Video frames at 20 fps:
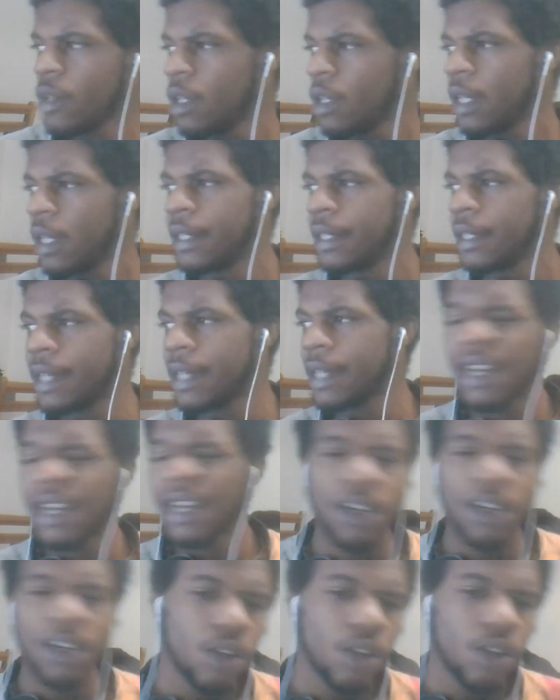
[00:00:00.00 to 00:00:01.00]
Now,
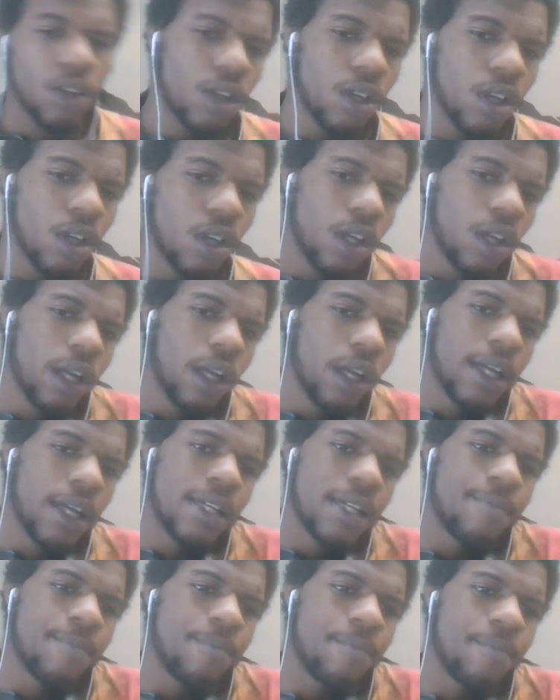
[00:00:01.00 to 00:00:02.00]

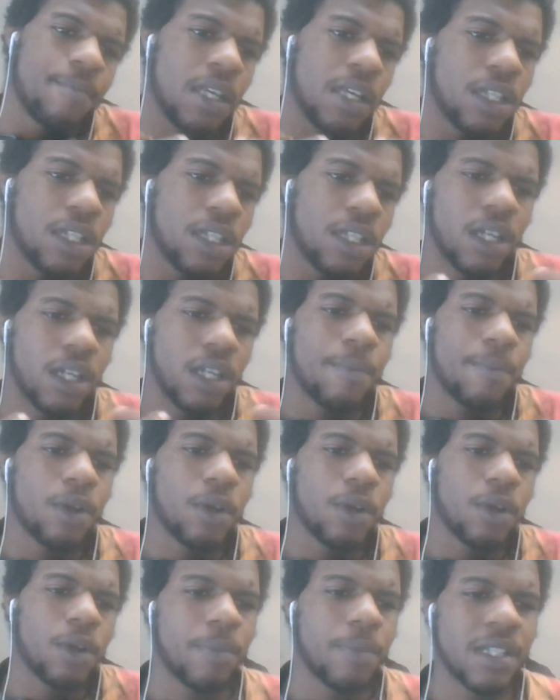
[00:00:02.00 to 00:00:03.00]
me trying to build a
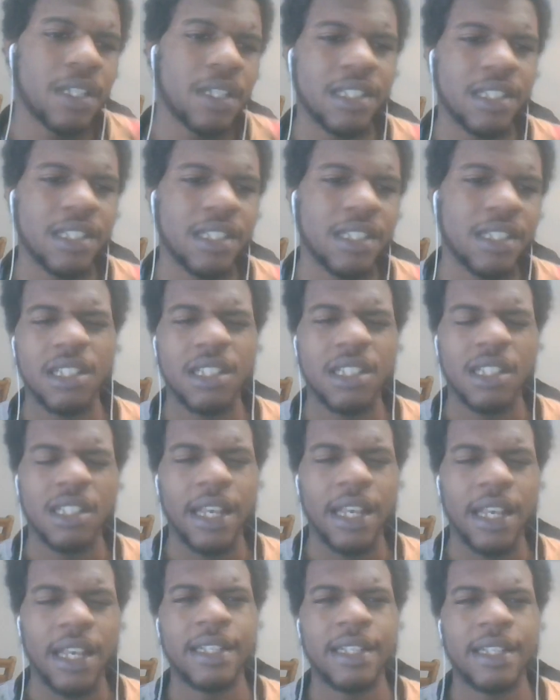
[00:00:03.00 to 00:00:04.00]
business
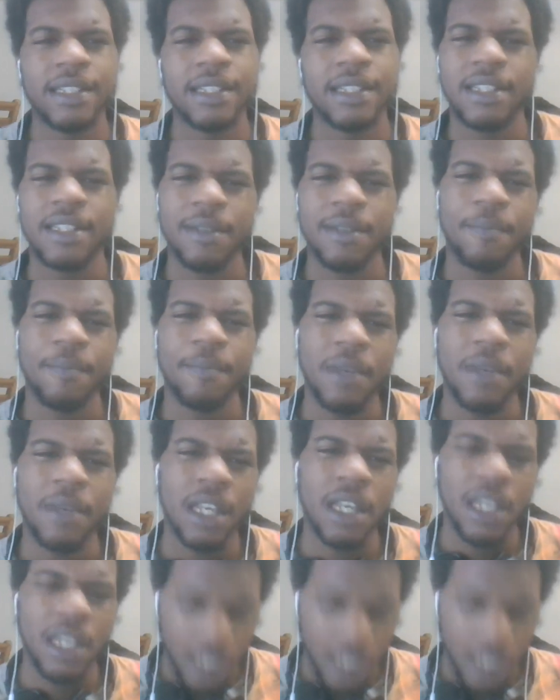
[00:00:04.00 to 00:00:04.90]
is me